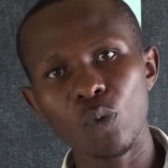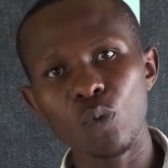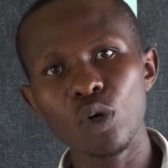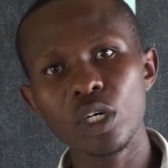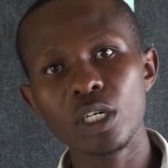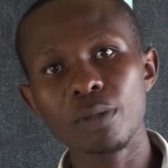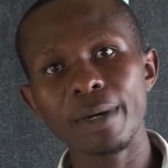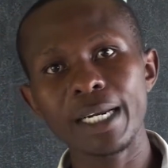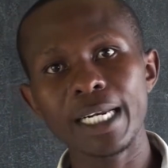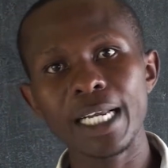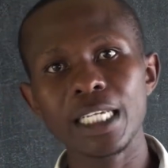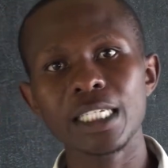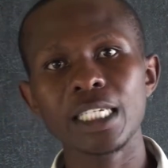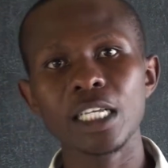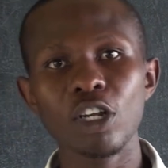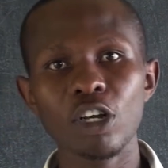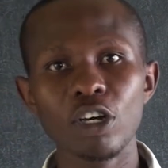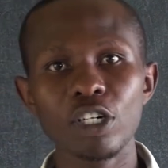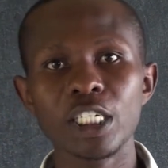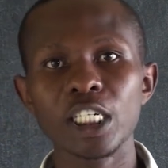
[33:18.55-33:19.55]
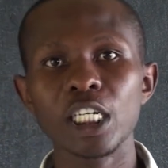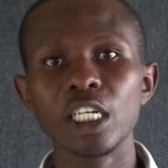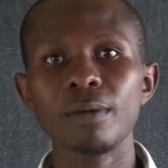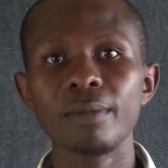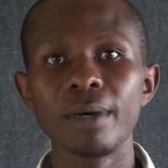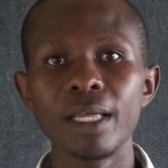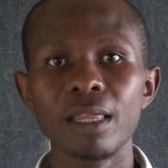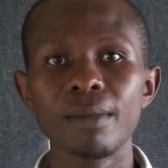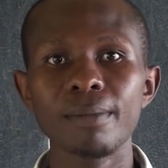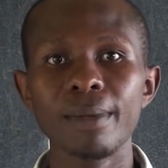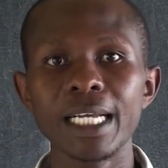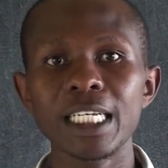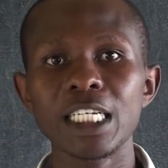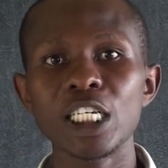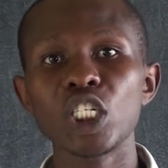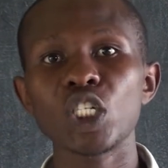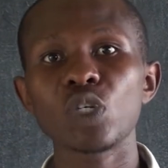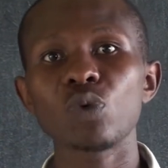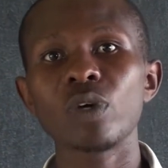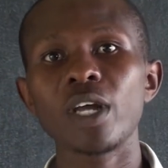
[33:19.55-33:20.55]
What matters a lot in
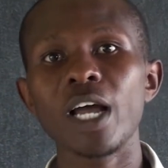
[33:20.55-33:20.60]
mathematics,